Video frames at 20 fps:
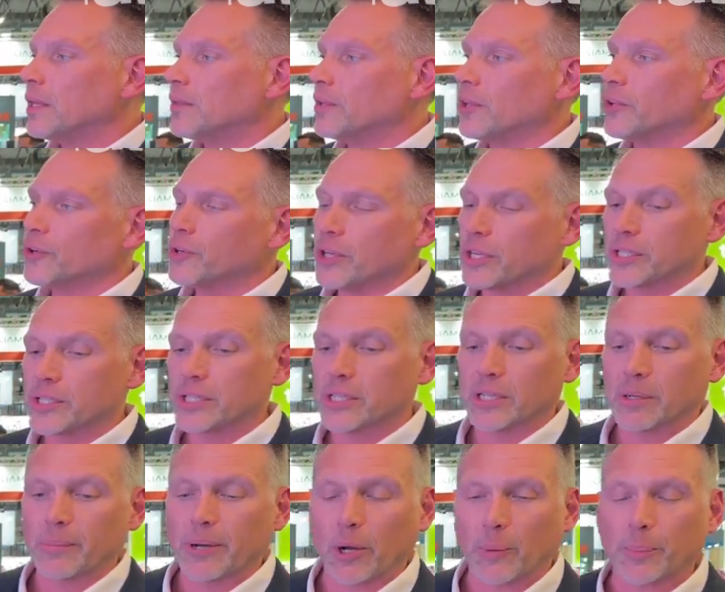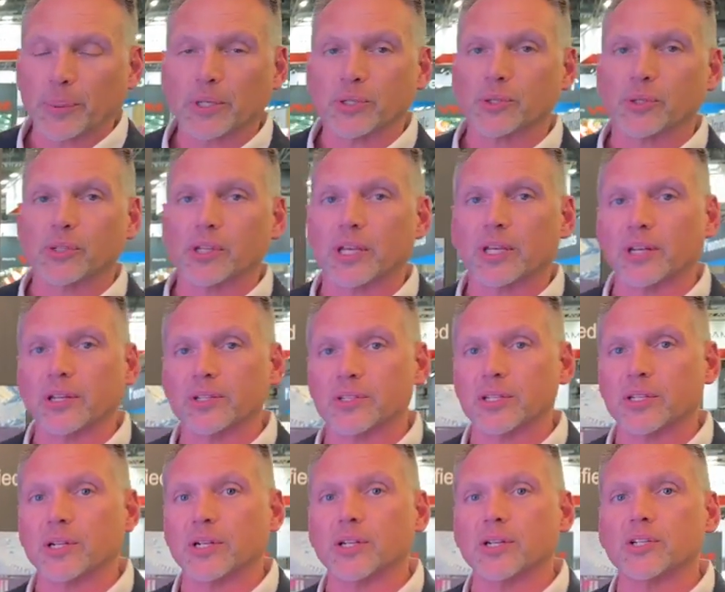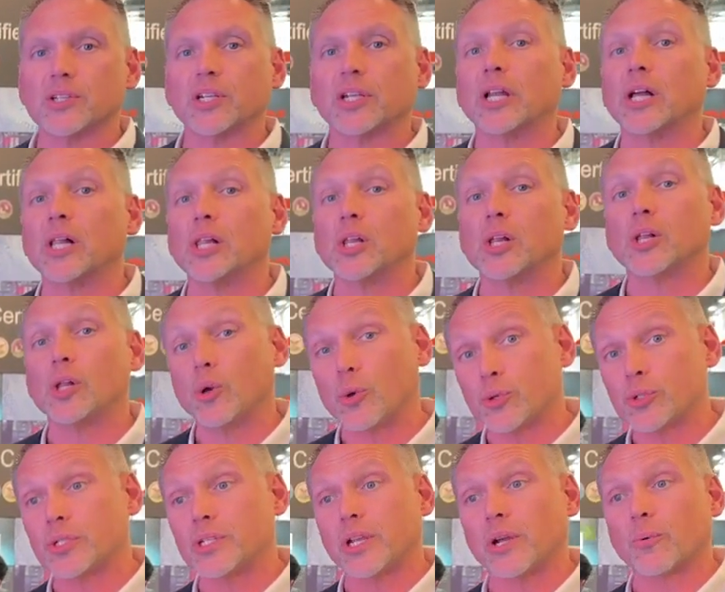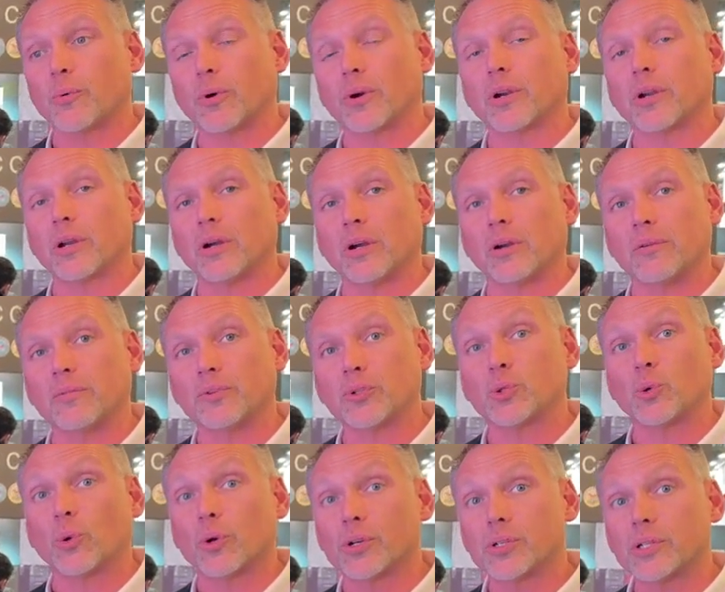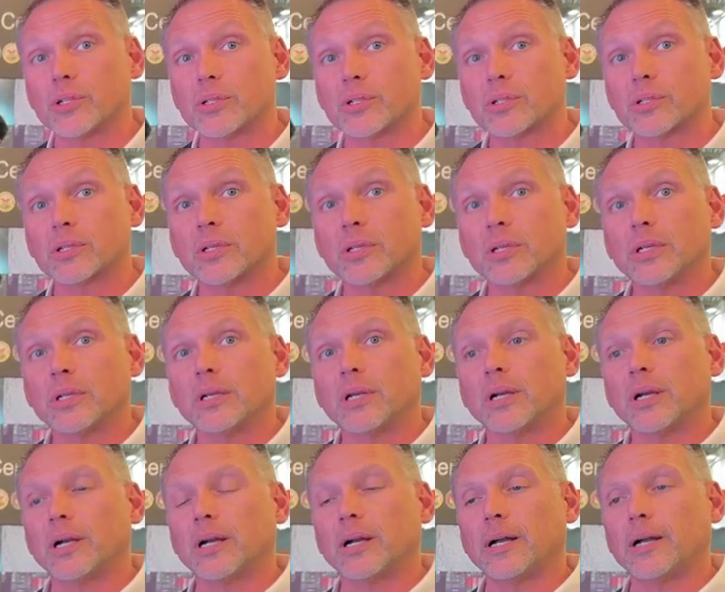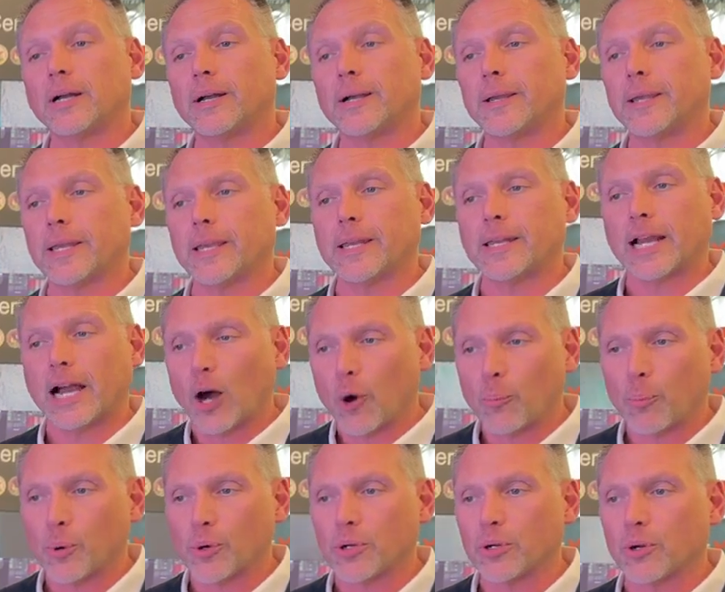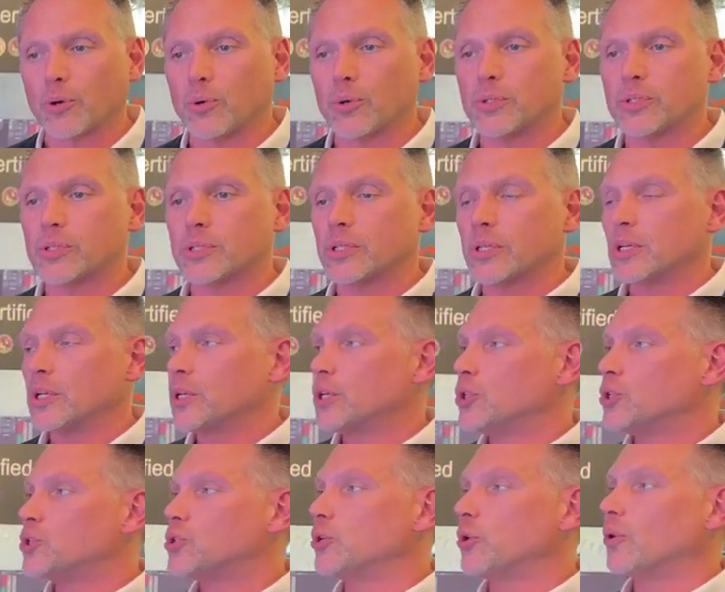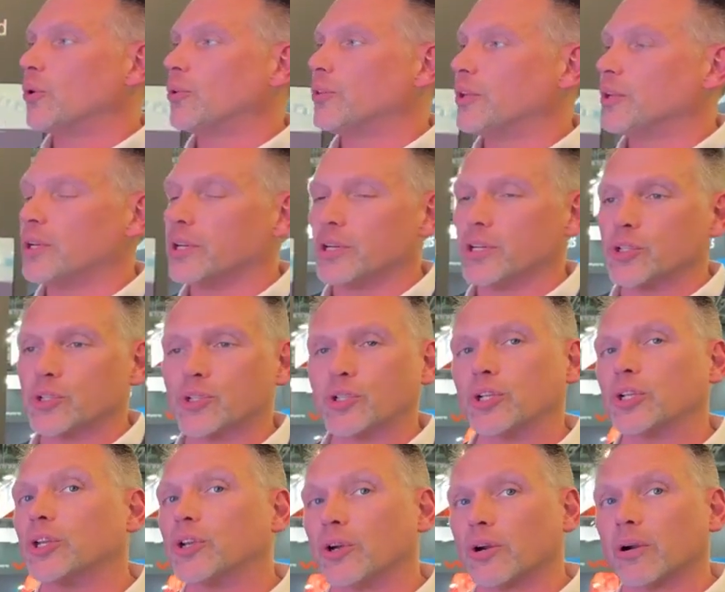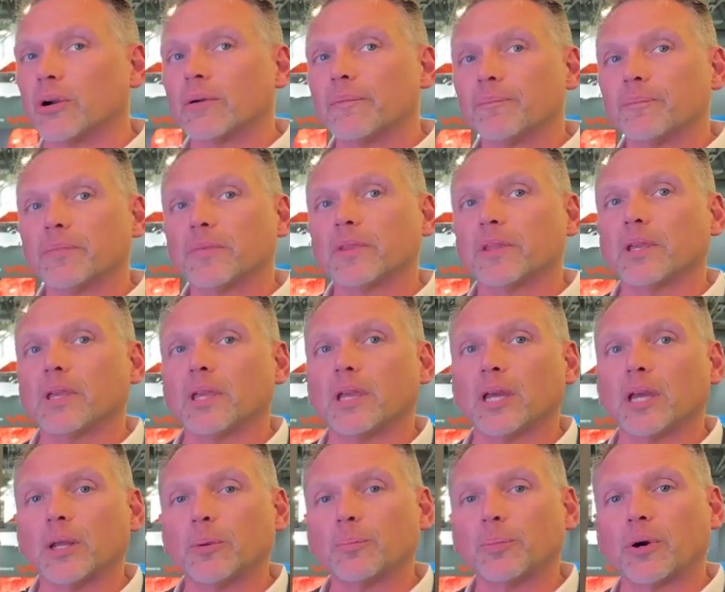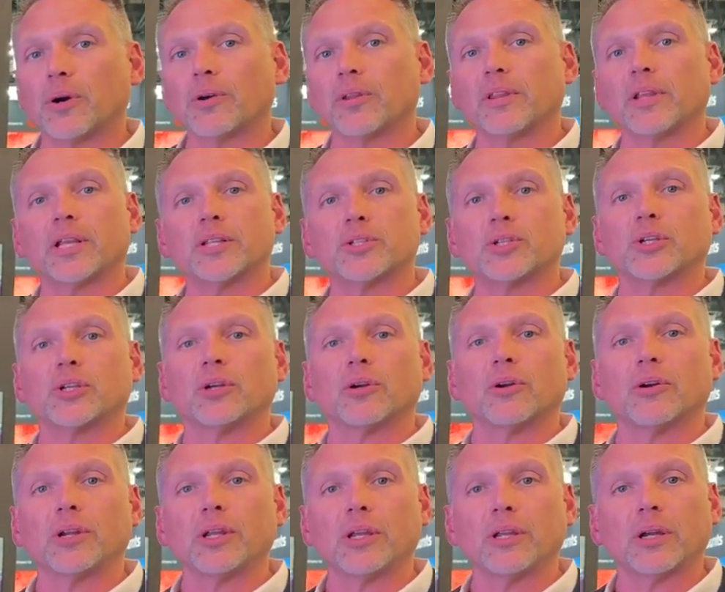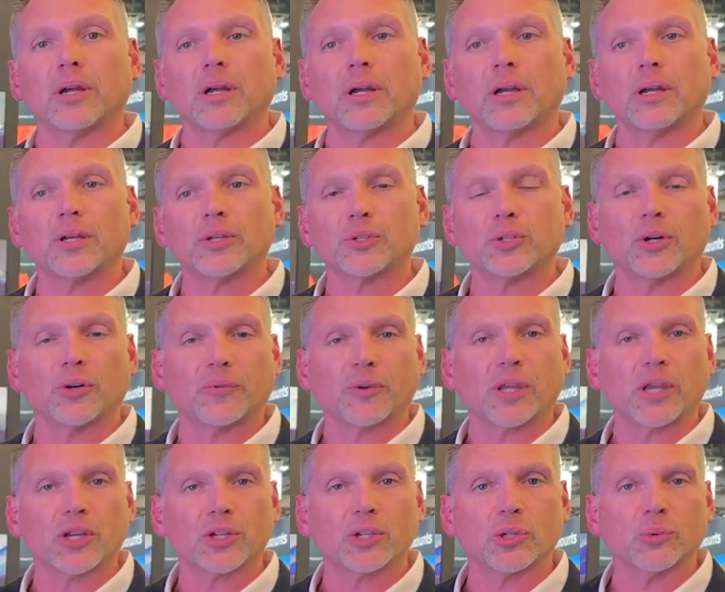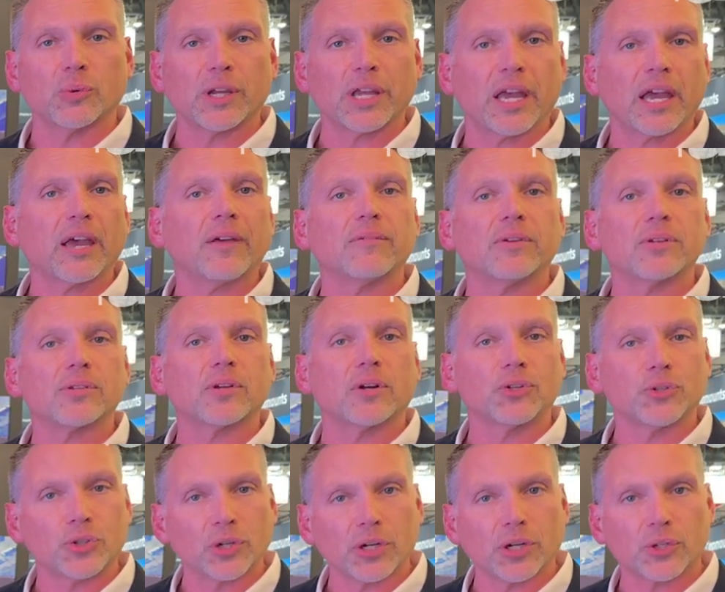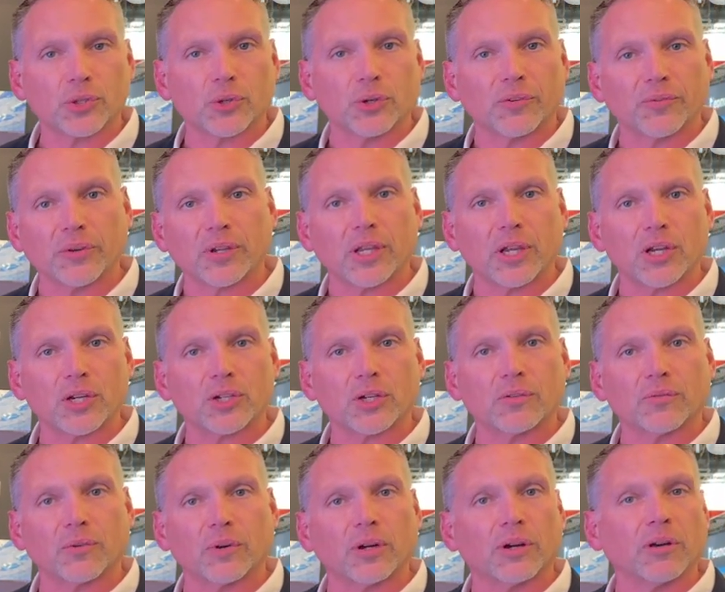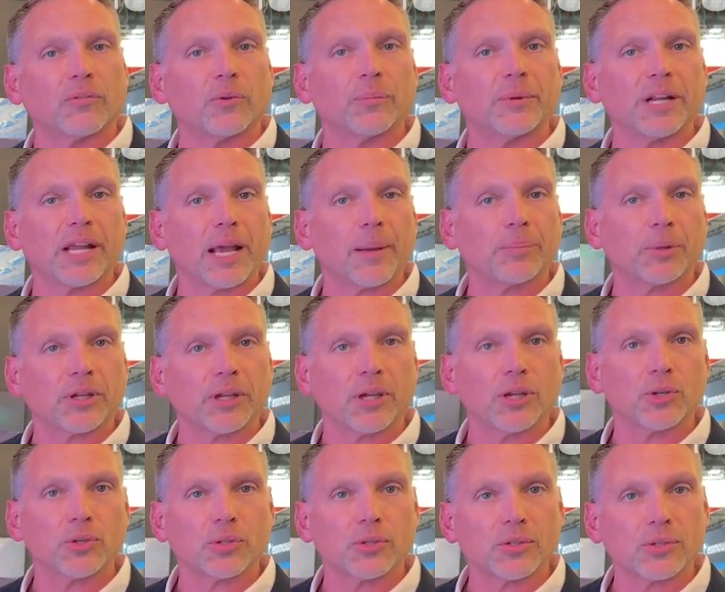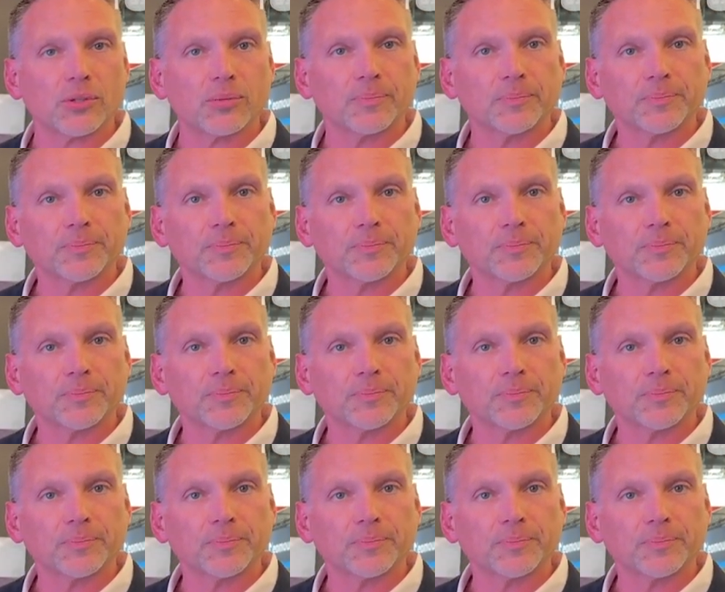The other nice thing about PixelNet is that it is a closed network of sources and output nodes so that it is secure. And part of that security certification that we have is our JITC certification for government applications.